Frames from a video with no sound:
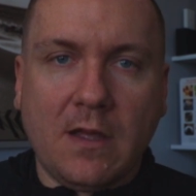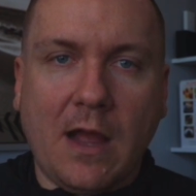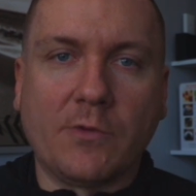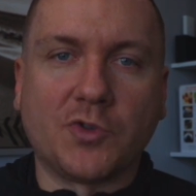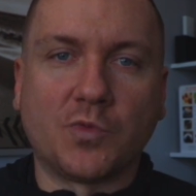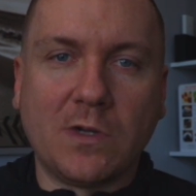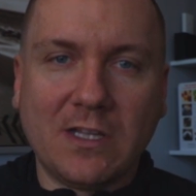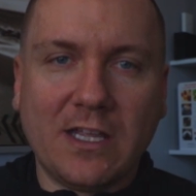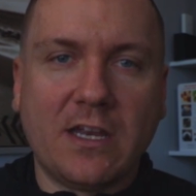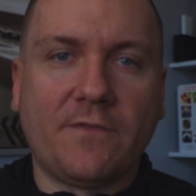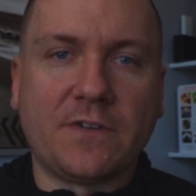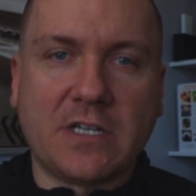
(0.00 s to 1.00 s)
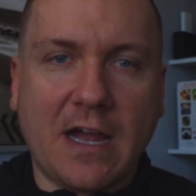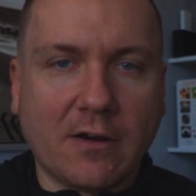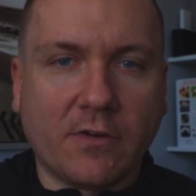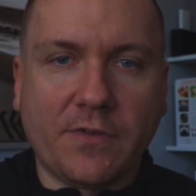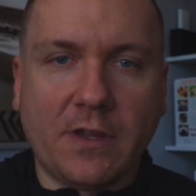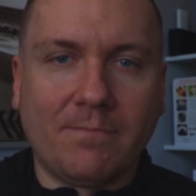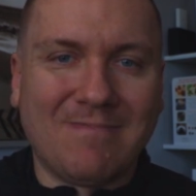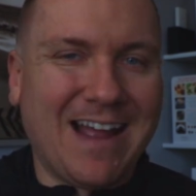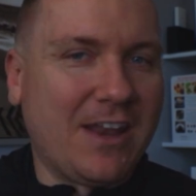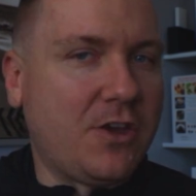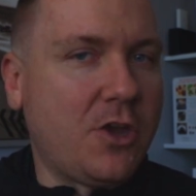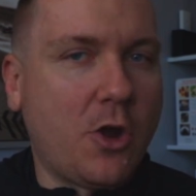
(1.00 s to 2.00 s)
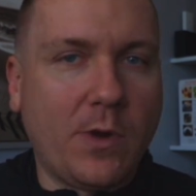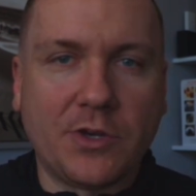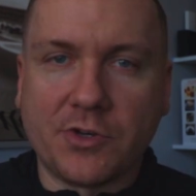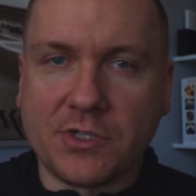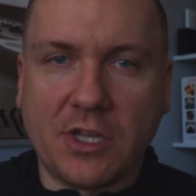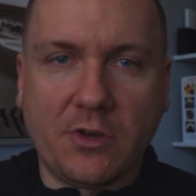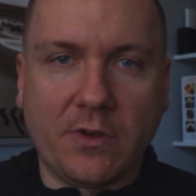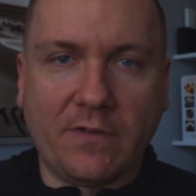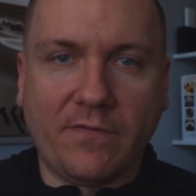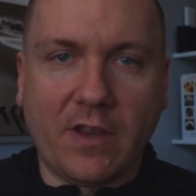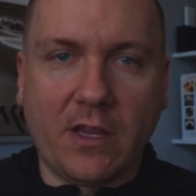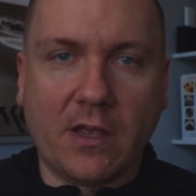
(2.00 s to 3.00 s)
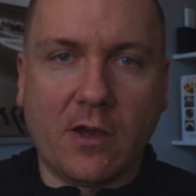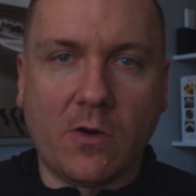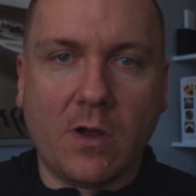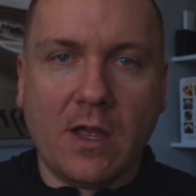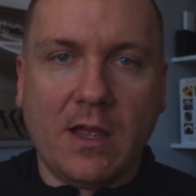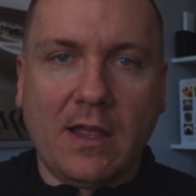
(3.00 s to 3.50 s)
I was really into photography, I had no interest in doing video,